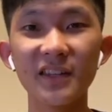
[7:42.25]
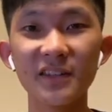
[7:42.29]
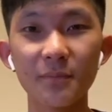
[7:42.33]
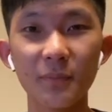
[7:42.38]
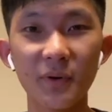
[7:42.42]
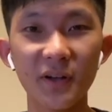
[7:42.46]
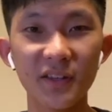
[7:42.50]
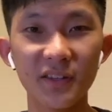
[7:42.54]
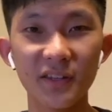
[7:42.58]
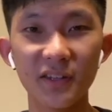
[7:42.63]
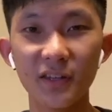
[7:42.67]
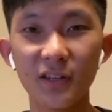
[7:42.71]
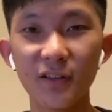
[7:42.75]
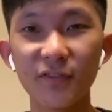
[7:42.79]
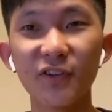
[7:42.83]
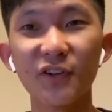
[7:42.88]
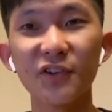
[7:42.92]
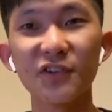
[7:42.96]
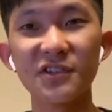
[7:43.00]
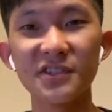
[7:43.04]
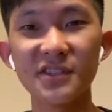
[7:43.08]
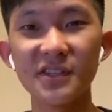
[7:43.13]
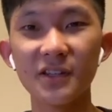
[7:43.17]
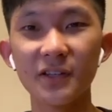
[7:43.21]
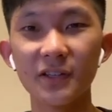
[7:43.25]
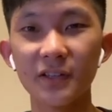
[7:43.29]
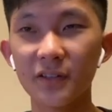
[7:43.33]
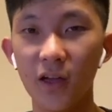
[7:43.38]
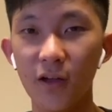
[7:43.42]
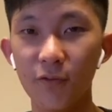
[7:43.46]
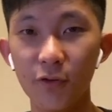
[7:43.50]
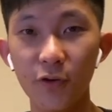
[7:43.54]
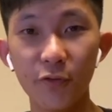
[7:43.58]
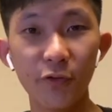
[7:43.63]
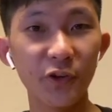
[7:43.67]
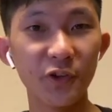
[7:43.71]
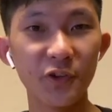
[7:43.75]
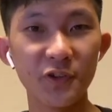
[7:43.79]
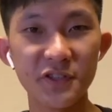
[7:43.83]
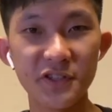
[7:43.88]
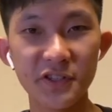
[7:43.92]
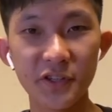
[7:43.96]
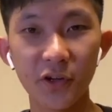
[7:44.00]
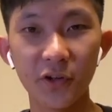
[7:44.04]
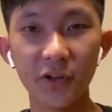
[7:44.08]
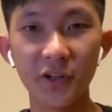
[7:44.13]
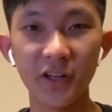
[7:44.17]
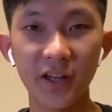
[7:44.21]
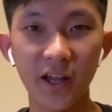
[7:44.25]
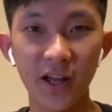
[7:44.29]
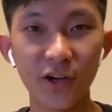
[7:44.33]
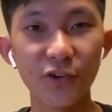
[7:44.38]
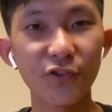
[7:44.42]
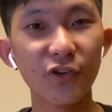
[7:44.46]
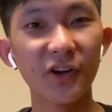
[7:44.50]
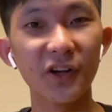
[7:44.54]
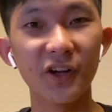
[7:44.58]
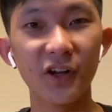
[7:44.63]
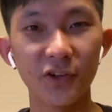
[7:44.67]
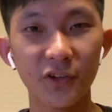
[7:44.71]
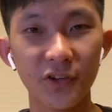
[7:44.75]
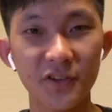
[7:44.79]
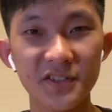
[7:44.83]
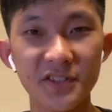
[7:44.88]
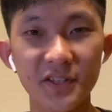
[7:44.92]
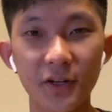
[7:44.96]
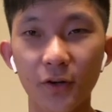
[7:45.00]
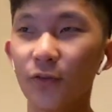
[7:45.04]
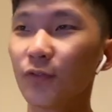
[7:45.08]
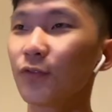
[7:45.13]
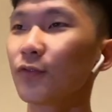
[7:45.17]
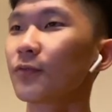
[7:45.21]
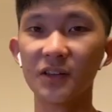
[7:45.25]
but if you're interested, feel free to install it and try it out yourself.